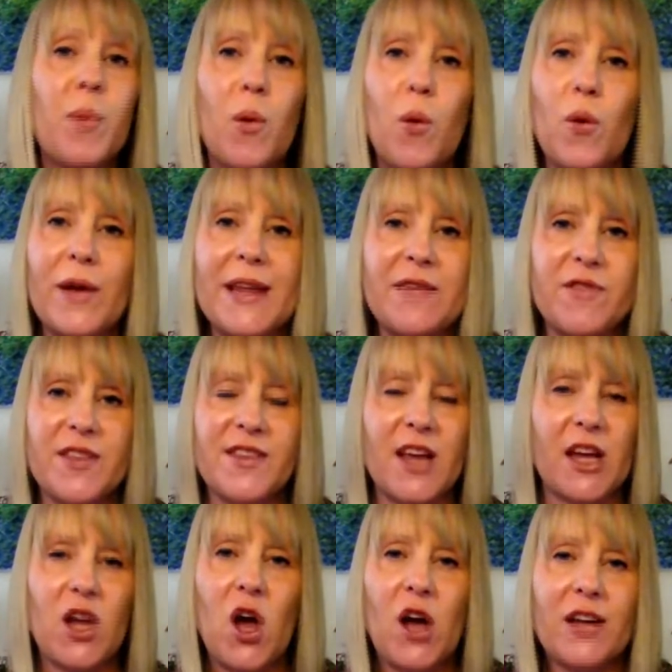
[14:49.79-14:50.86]
or even
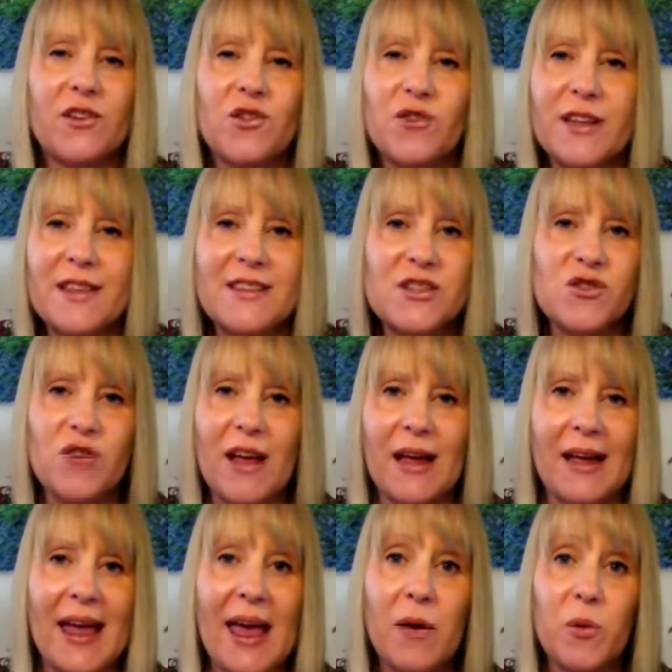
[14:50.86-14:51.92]
psychiatrist
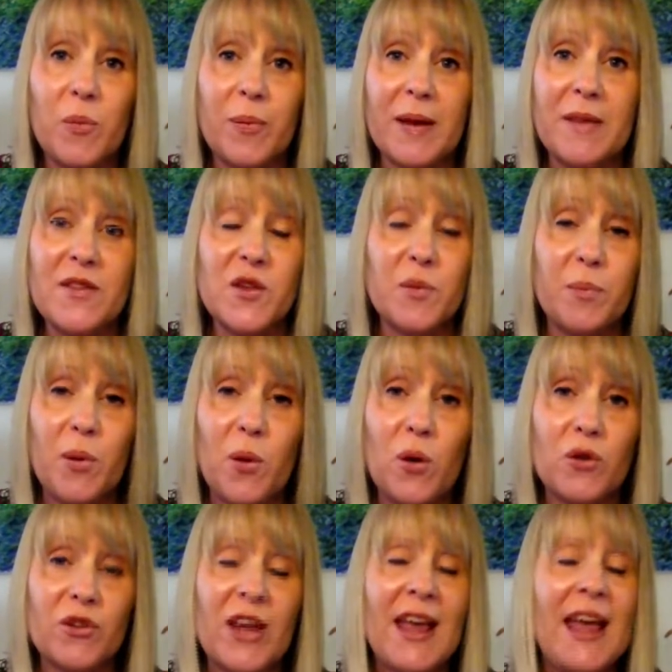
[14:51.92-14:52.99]
help in
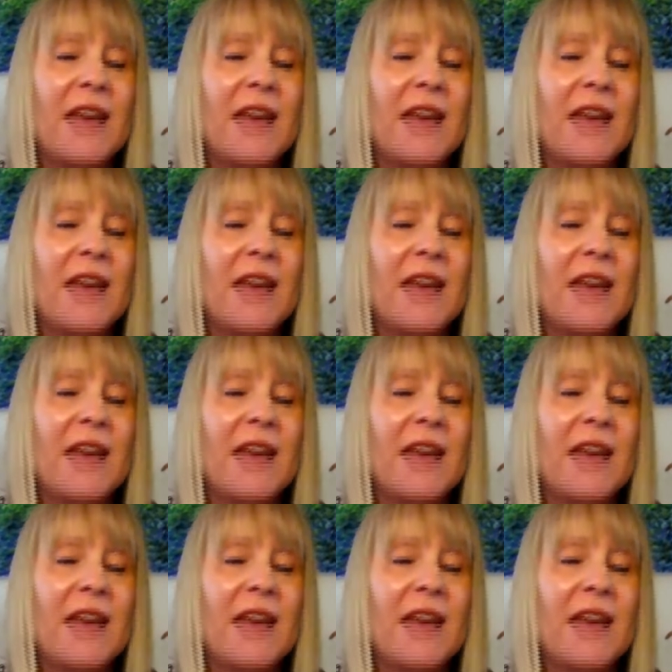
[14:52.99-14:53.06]
support,